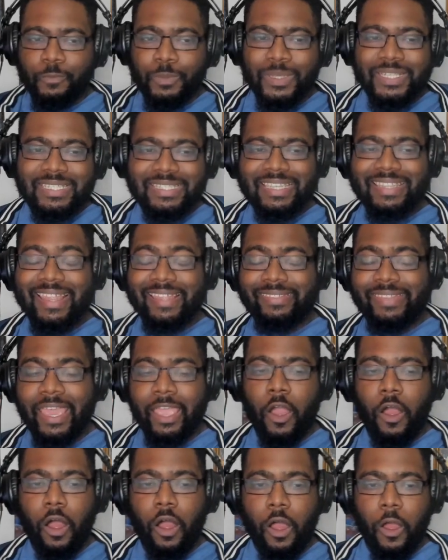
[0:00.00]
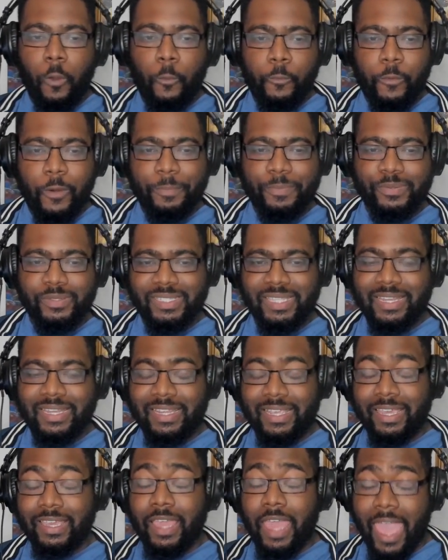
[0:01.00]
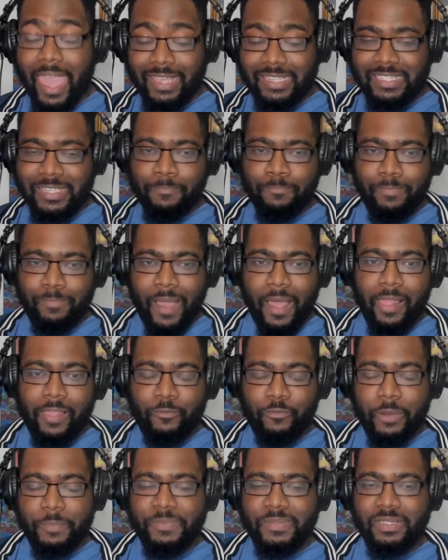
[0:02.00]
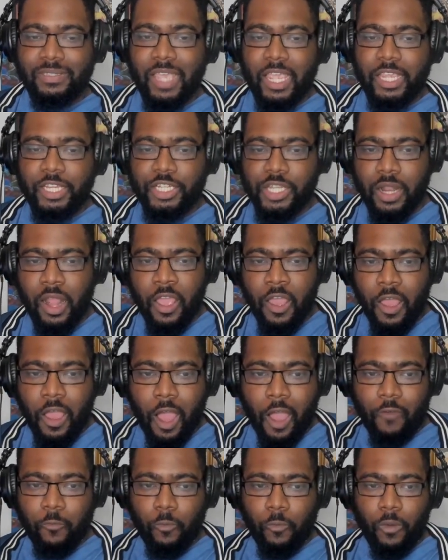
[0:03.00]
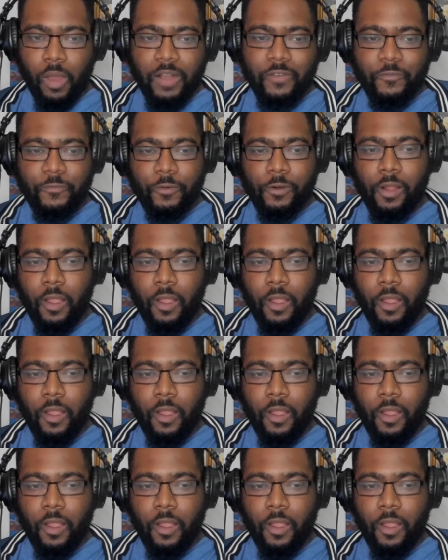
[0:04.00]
we see that they are all representing a symbolic representation of One for